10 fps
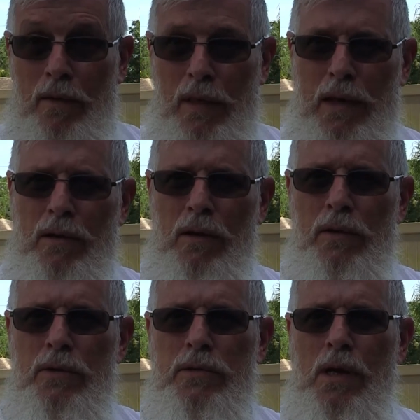They
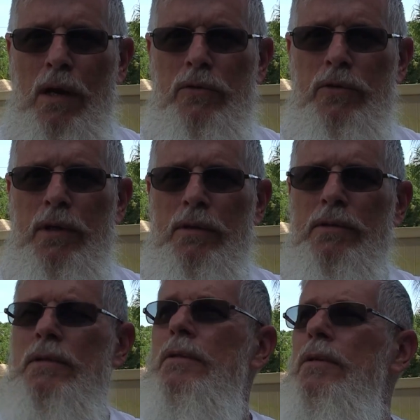call those
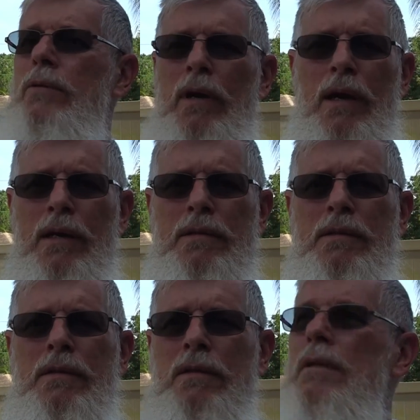contrails, you guys.